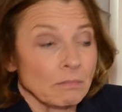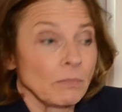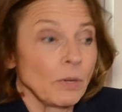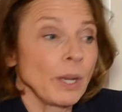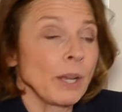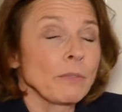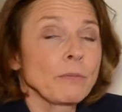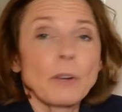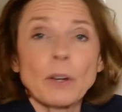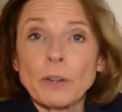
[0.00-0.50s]

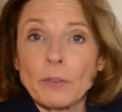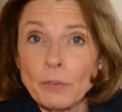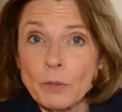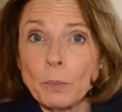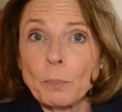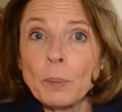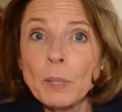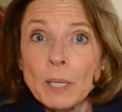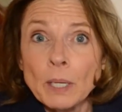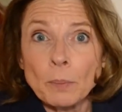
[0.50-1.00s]
We had very
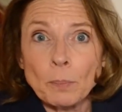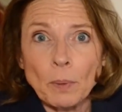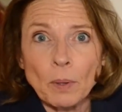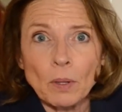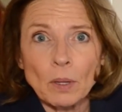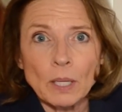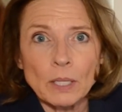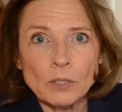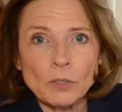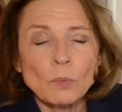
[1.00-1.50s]
few
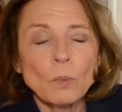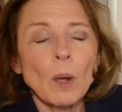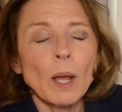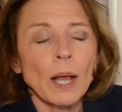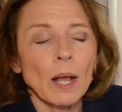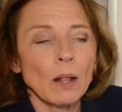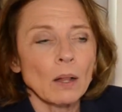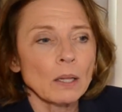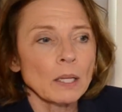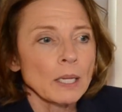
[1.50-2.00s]
people as
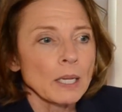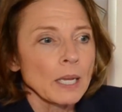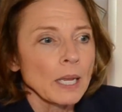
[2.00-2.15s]
well.